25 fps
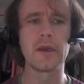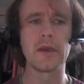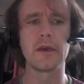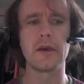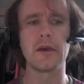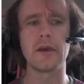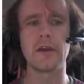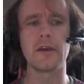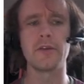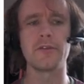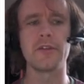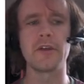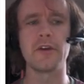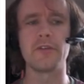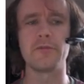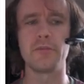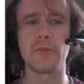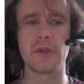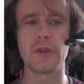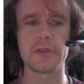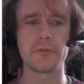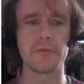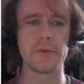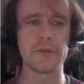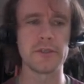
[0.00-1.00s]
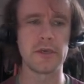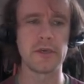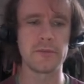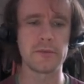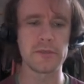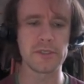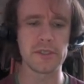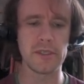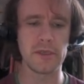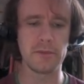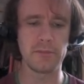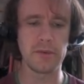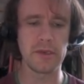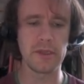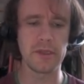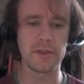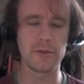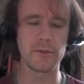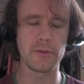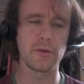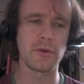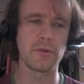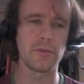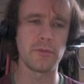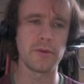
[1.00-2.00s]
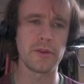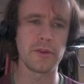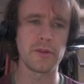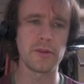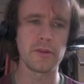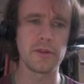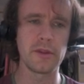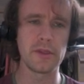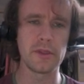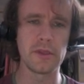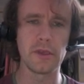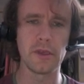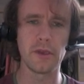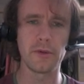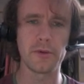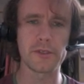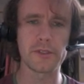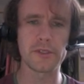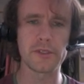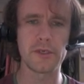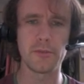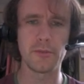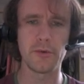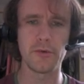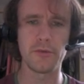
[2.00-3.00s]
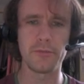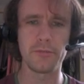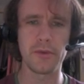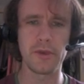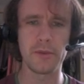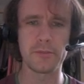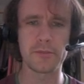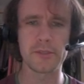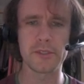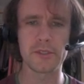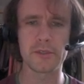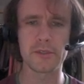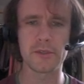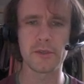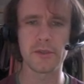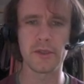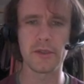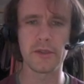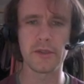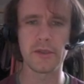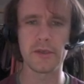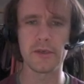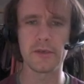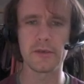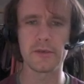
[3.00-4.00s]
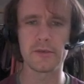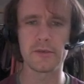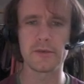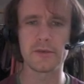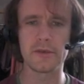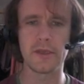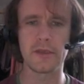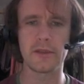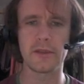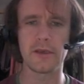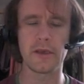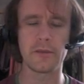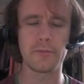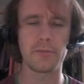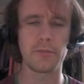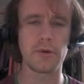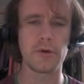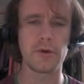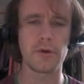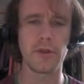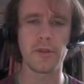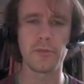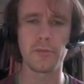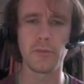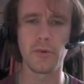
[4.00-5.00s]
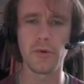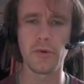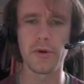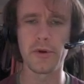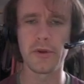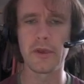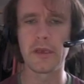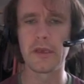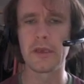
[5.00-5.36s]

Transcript: And if they have multiple doubles, they play the one with the lowest number of pips. So then they take that, put it on the board